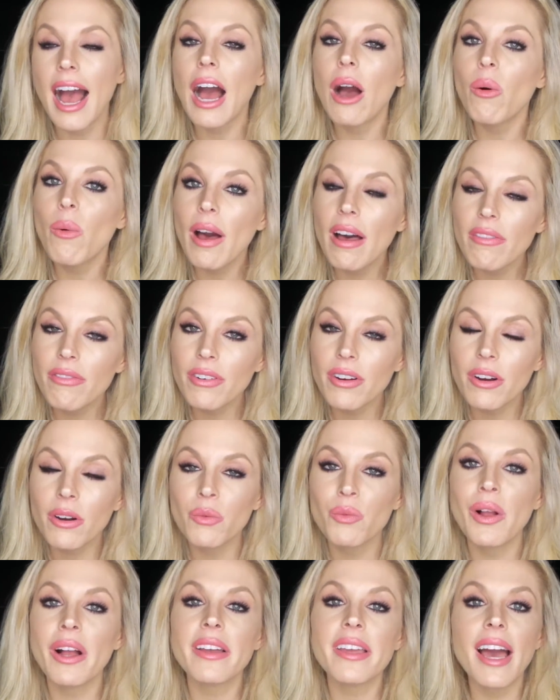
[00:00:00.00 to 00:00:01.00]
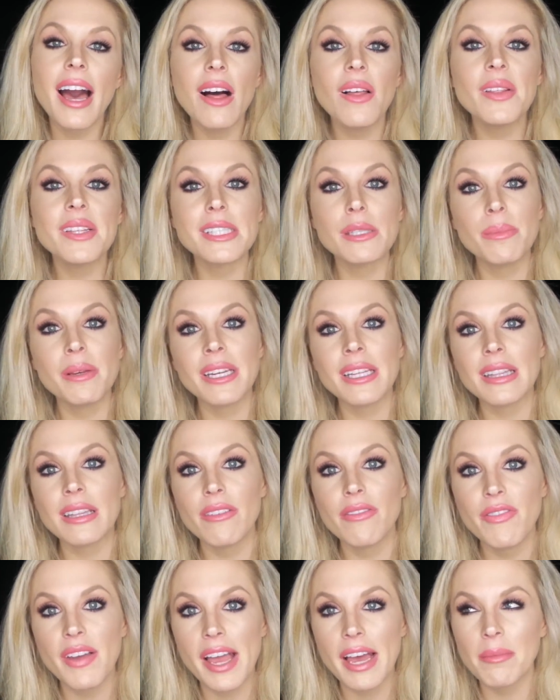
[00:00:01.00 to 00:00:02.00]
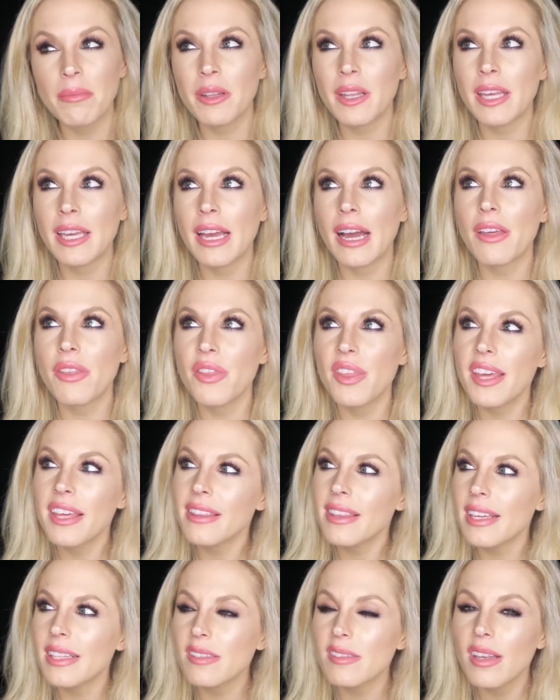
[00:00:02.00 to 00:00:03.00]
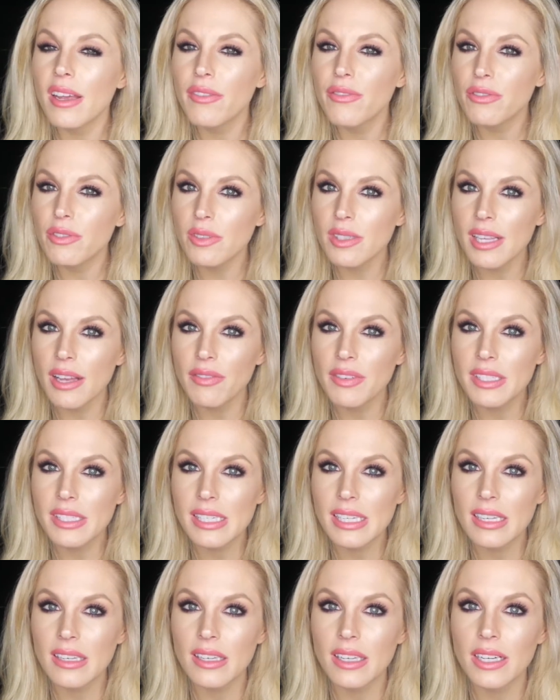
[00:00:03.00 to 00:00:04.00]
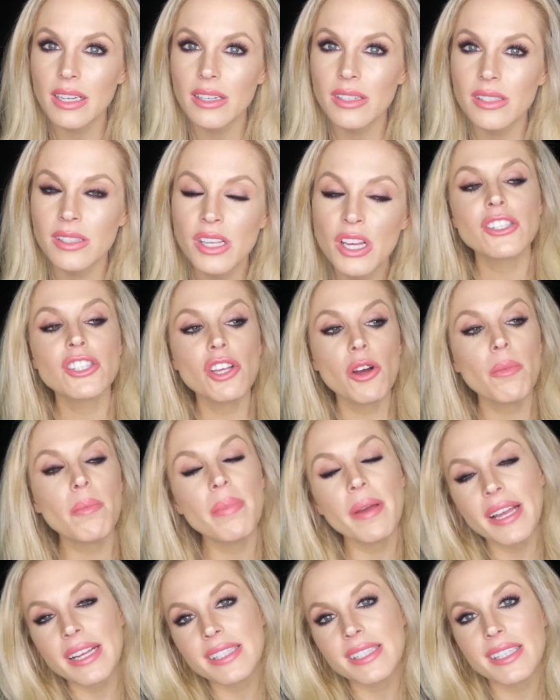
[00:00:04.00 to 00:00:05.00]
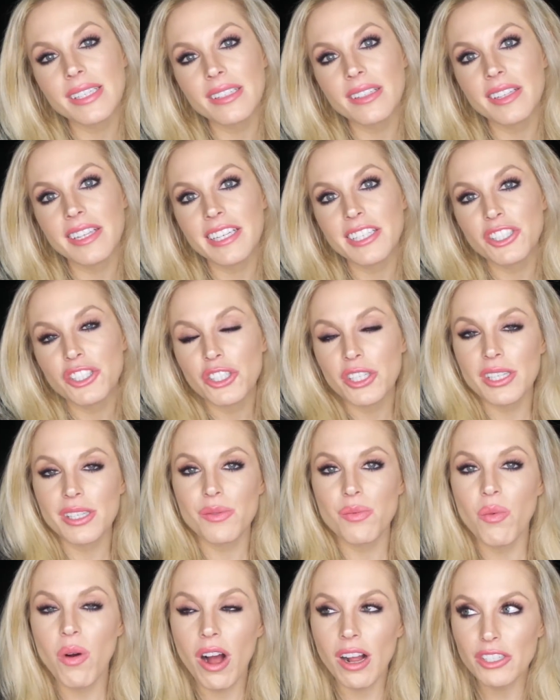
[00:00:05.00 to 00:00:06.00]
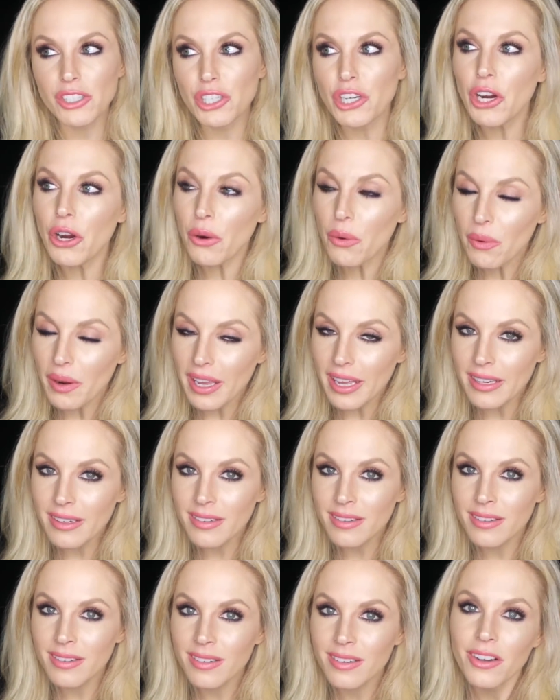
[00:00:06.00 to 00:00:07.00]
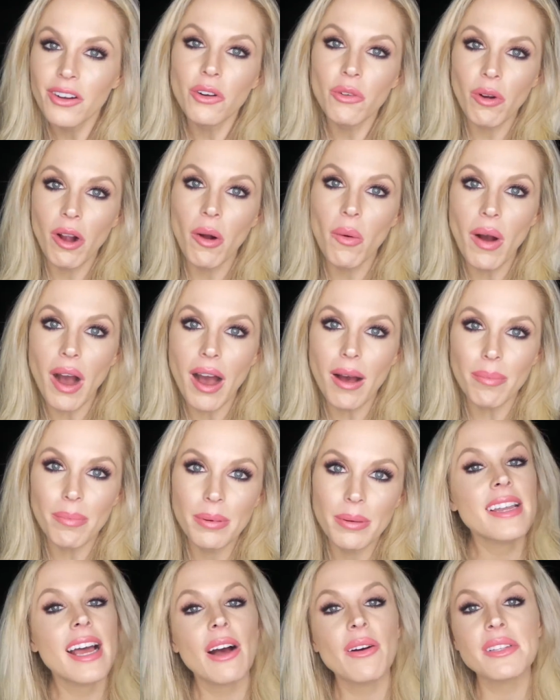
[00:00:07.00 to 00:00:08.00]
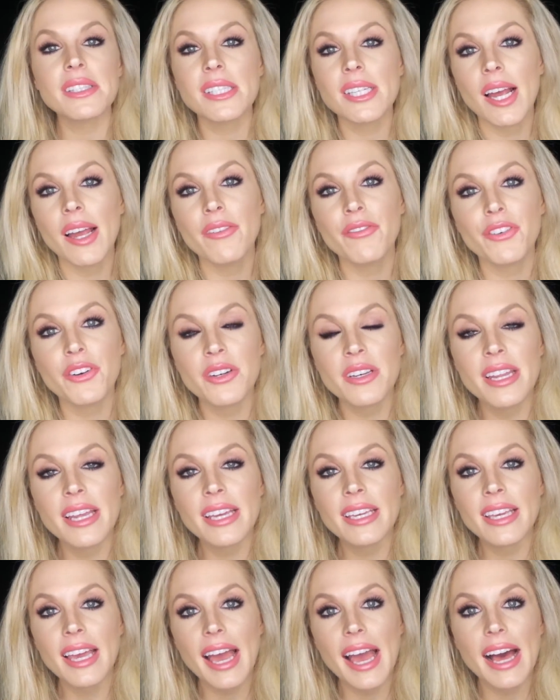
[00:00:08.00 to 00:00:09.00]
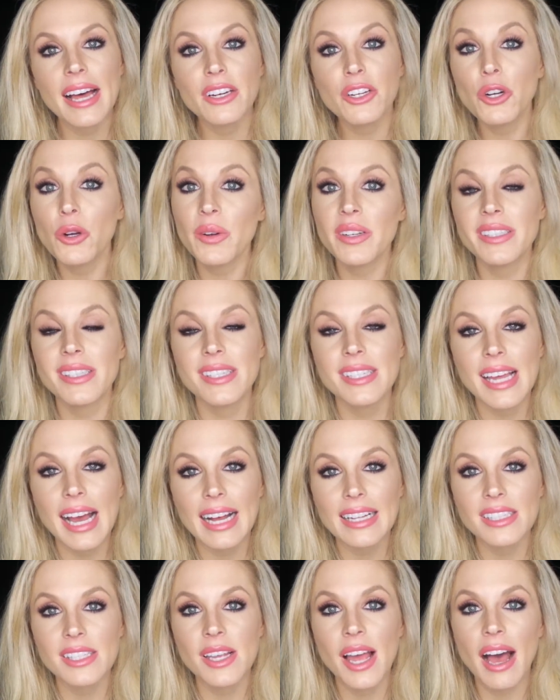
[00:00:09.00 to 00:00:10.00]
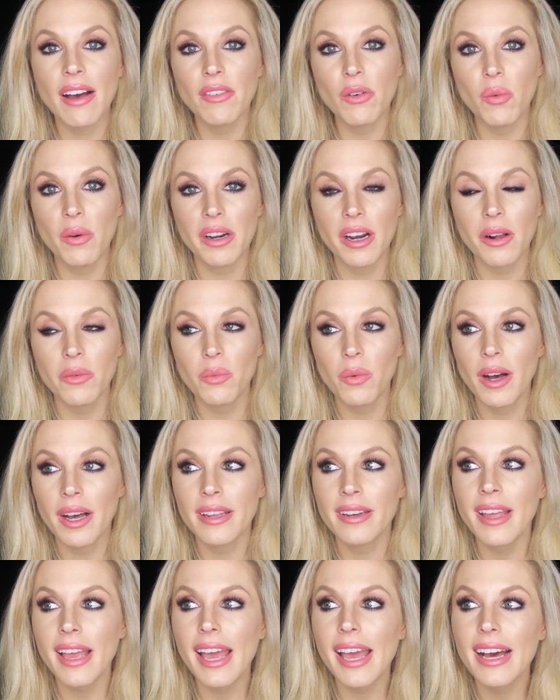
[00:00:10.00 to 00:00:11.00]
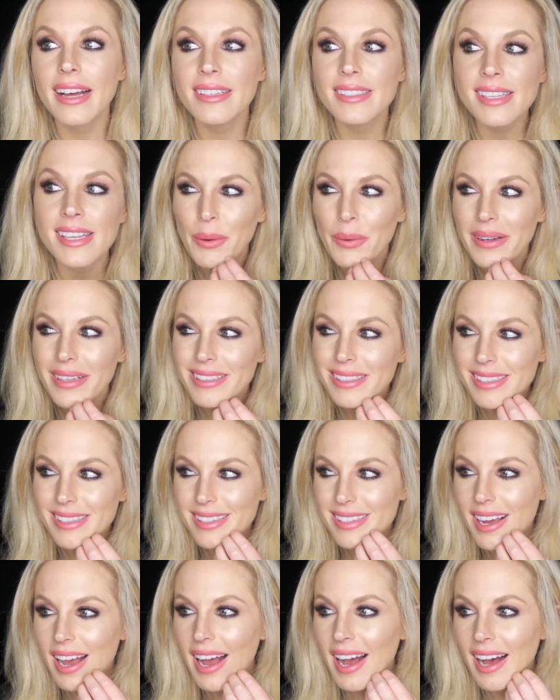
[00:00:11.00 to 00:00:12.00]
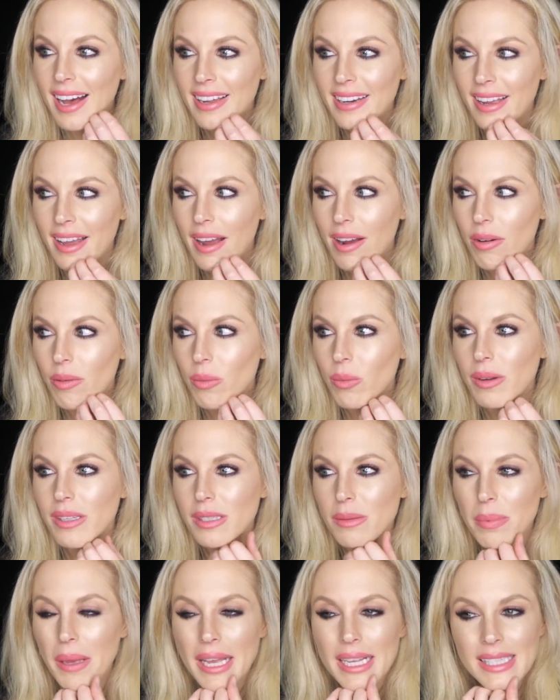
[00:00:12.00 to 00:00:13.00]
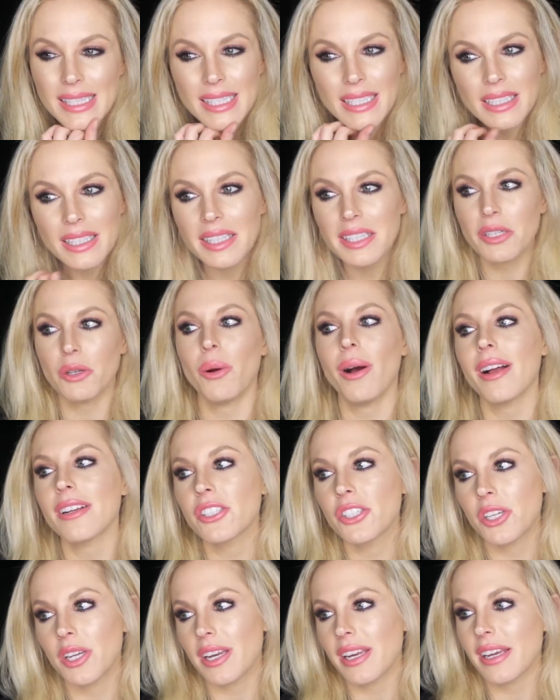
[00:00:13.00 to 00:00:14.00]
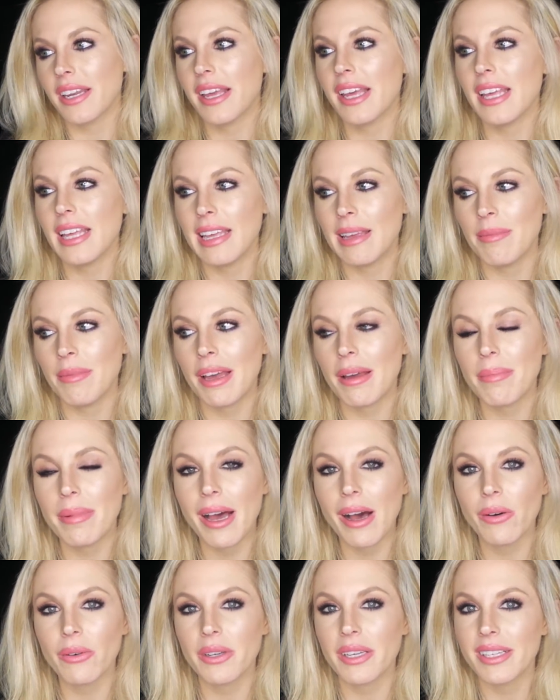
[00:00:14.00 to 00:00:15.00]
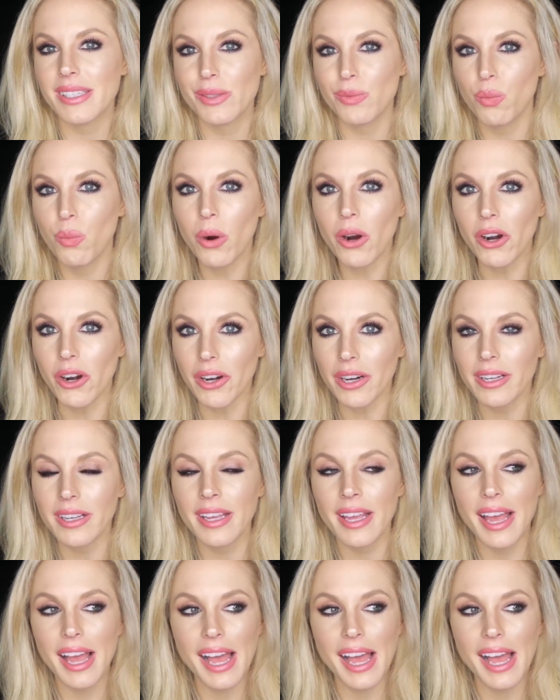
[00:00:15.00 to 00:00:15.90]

However, Raquel has been in the family, I think they said for 17 years. So basically, she's watched Corinne grow up. Now it's time for Nick and Corinne's dad to have a one-on-one, and Corinne's dad was basically questioning him about his work.